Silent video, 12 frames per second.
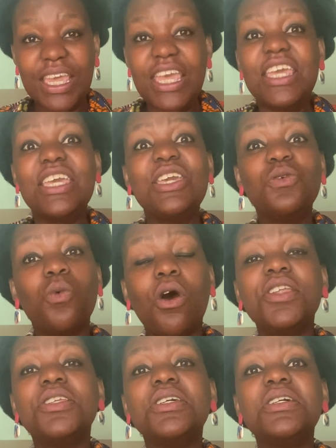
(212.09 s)
he
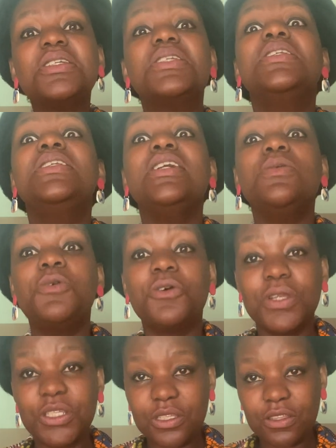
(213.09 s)
wandered deeper
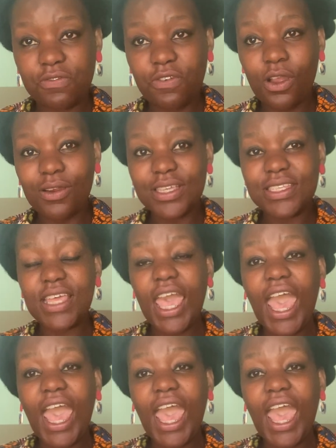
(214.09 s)
into the forest,